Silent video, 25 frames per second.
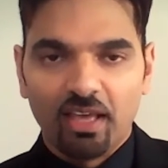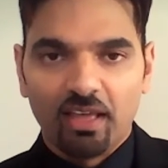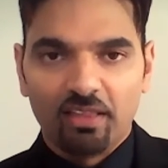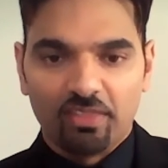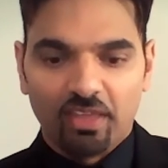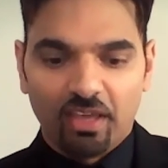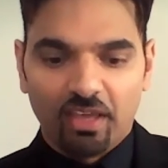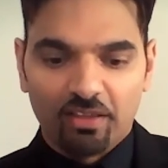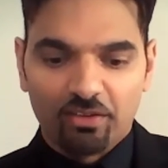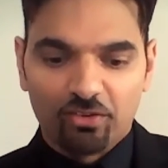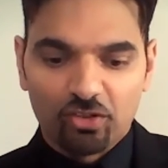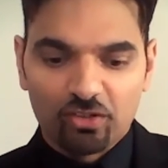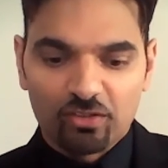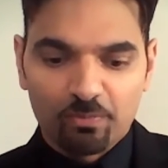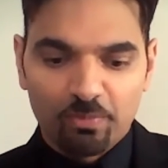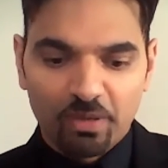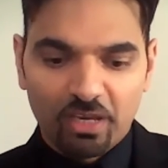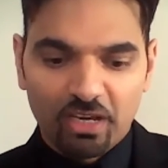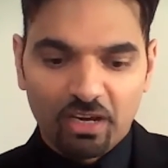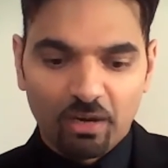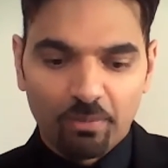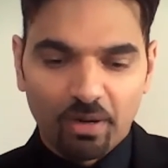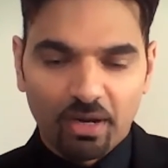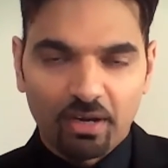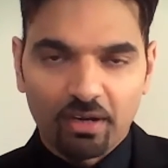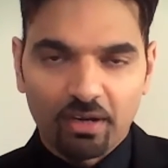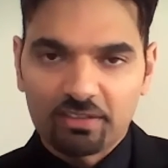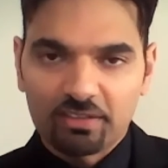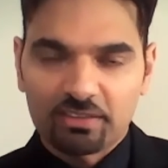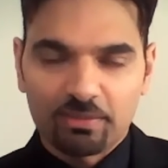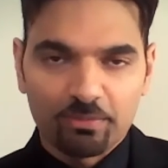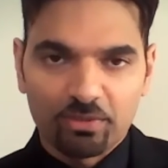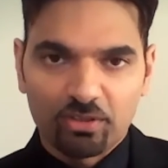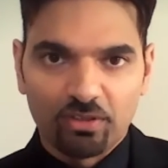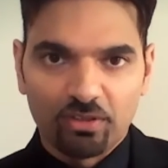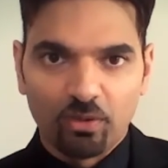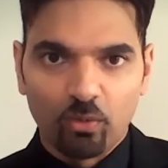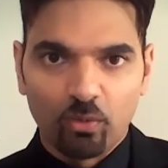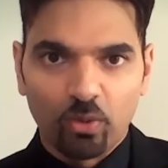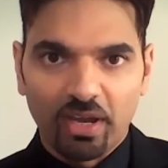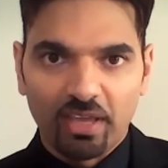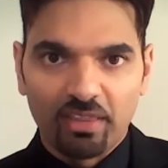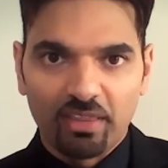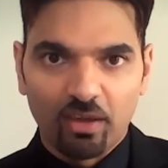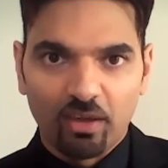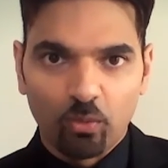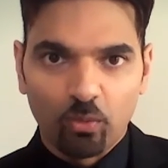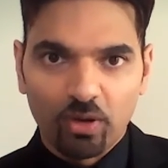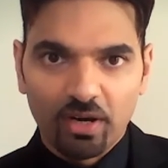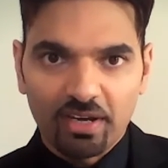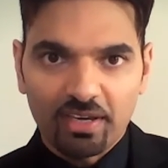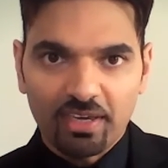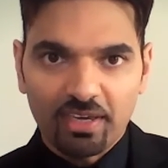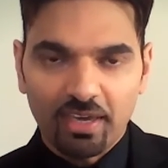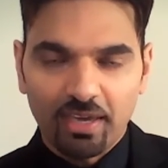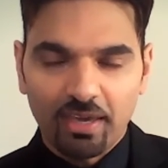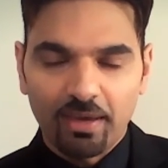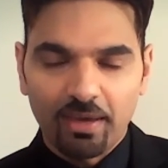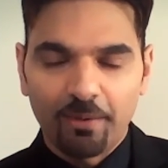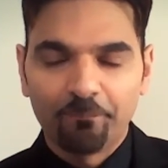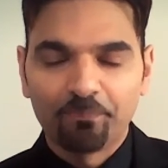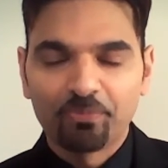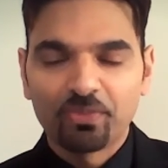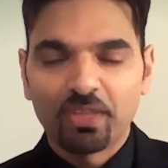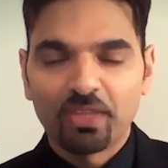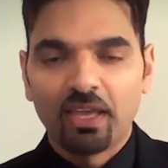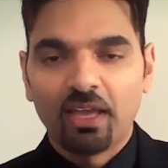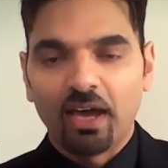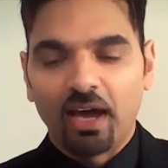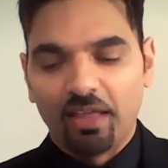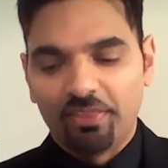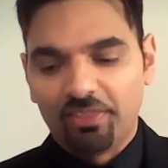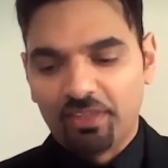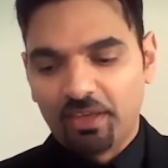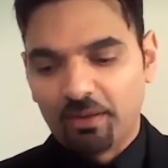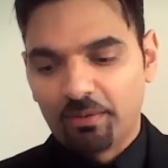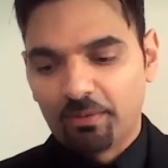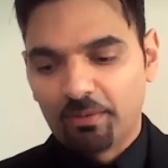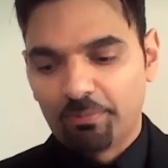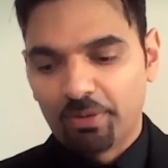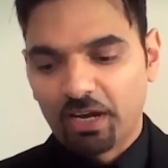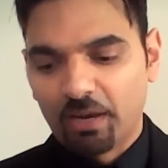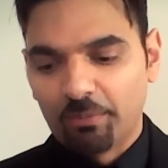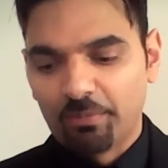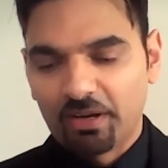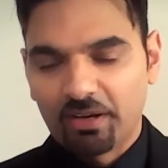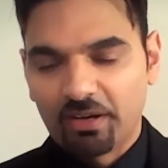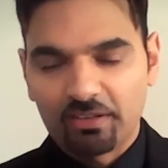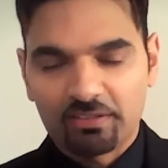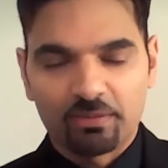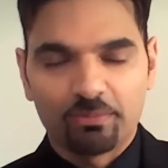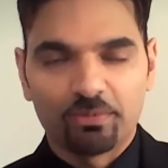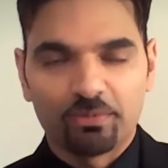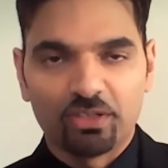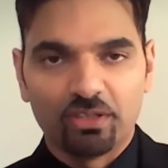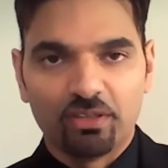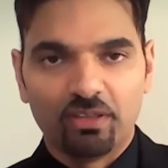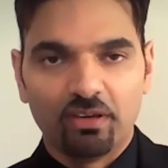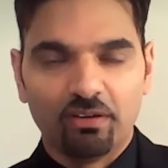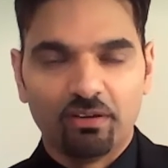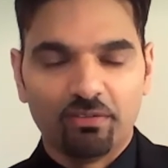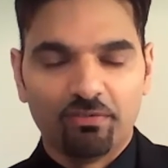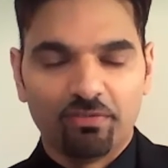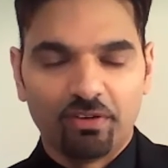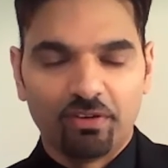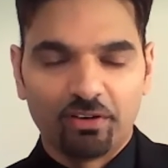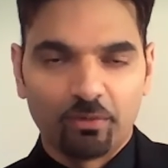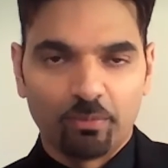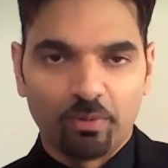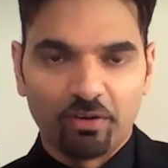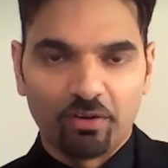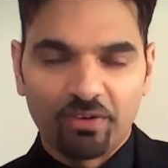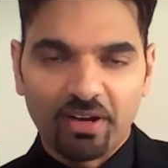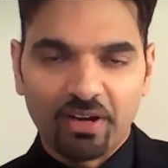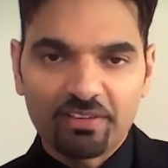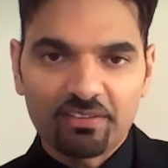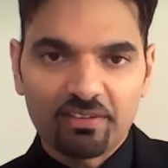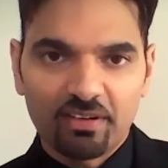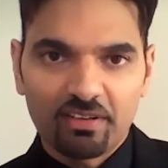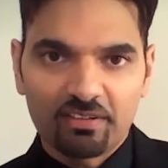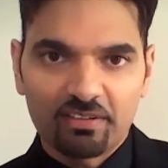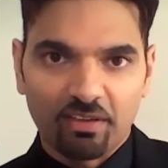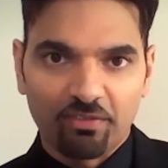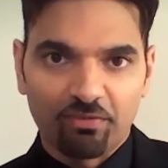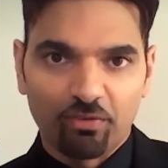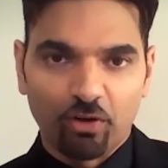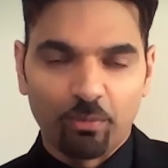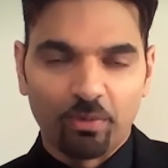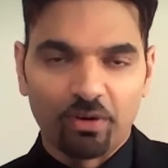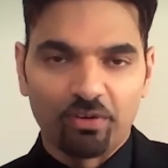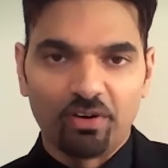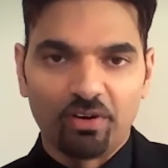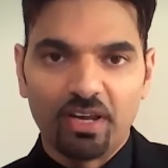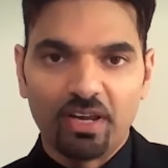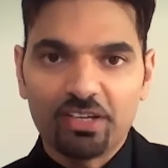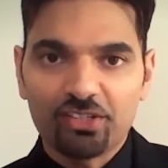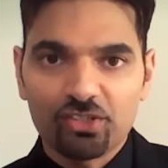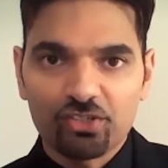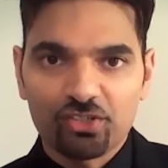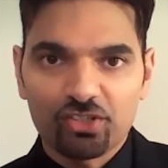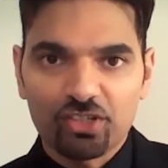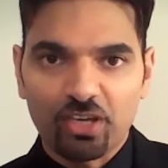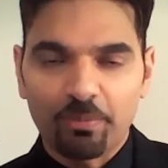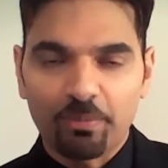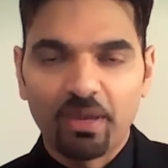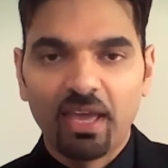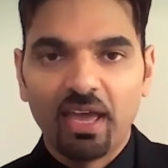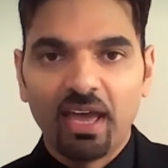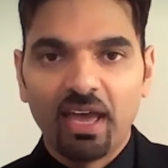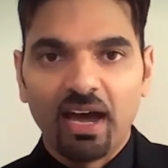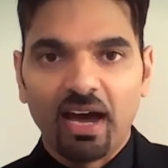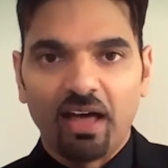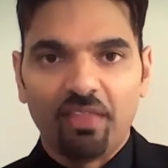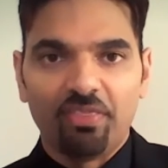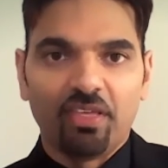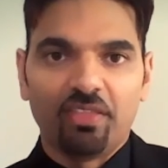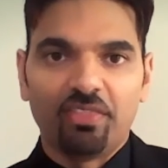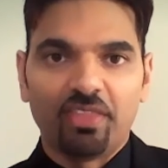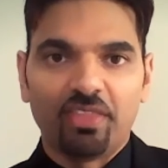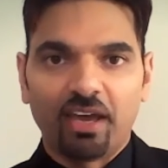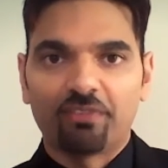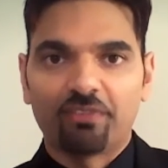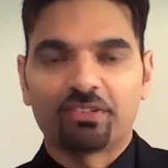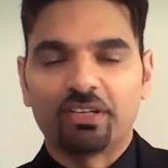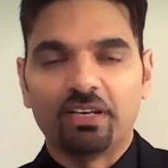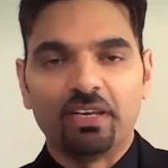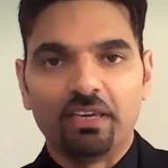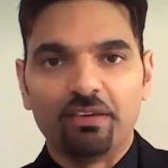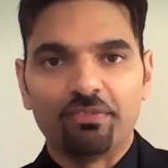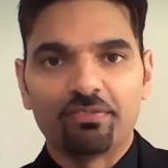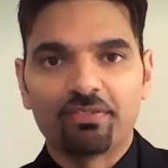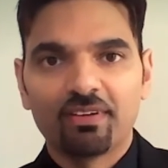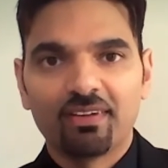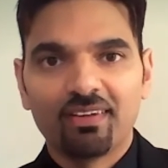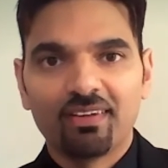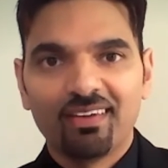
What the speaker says: They just become accustomed to the way they work here, and they become accustomed to the vulnerable residents. They form a relationship, and then they have to leave.